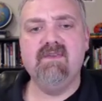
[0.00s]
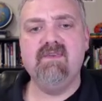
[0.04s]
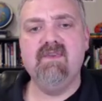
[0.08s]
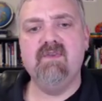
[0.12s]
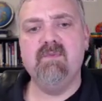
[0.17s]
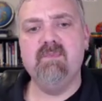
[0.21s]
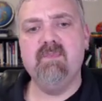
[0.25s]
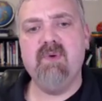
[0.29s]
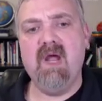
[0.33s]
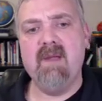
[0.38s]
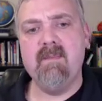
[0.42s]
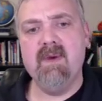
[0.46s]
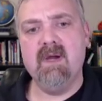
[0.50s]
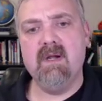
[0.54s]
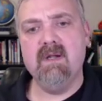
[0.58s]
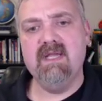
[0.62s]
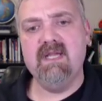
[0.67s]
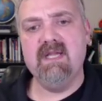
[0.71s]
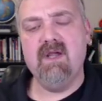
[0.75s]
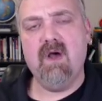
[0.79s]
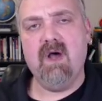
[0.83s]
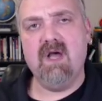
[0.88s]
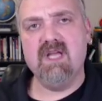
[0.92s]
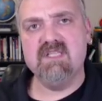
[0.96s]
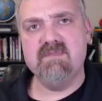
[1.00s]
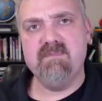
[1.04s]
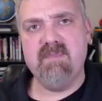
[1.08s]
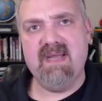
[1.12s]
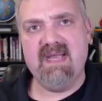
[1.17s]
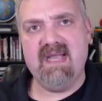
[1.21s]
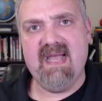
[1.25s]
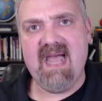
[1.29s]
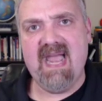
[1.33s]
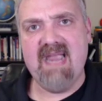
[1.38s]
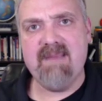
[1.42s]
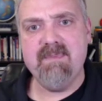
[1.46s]
This is primarily
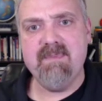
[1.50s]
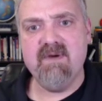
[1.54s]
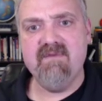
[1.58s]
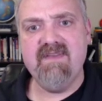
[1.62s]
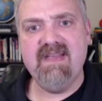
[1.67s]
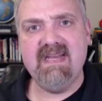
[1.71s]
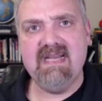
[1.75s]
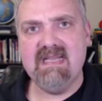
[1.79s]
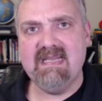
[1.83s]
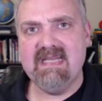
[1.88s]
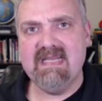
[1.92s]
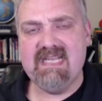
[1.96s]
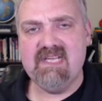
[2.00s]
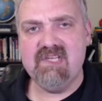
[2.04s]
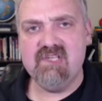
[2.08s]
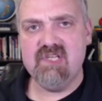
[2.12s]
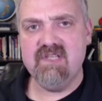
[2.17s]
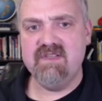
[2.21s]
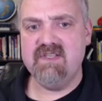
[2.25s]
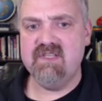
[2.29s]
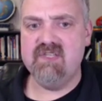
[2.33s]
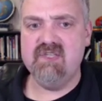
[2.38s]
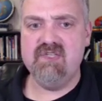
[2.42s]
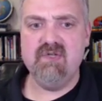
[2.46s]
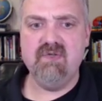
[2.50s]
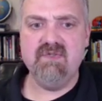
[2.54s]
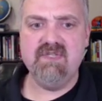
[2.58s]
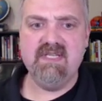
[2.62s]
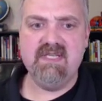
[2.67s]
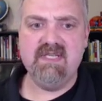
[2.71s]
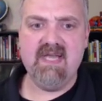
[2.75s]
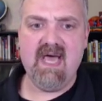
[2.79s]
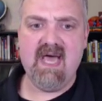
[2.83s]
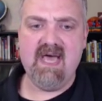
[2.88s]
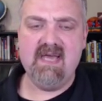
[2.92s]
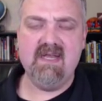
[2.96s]
caused by hyperventilation. This is
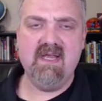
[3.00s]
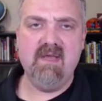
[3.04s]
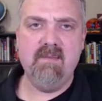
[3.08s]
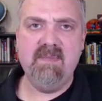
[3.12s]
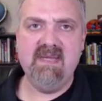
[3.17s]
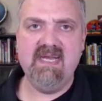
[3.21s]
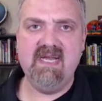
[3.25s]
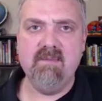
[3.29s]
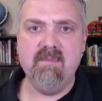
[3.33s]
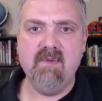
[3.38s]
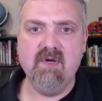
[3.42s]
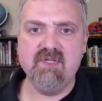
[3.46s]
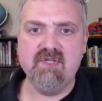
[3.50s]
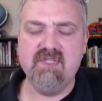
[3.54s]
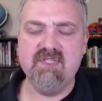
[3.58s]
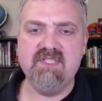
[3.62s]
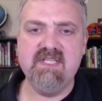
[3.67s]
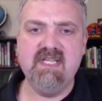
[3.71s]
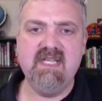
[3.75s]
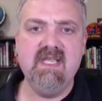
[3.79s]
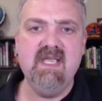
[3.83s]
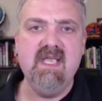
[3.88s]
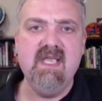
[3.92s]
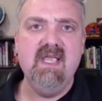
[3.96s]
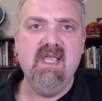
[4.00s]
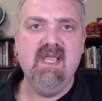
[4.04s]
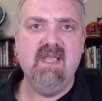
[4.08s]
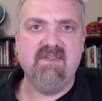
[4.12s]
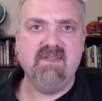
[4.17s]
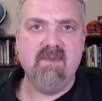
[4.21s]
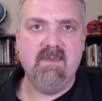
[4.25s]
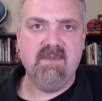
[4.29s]
usually not a big emergency.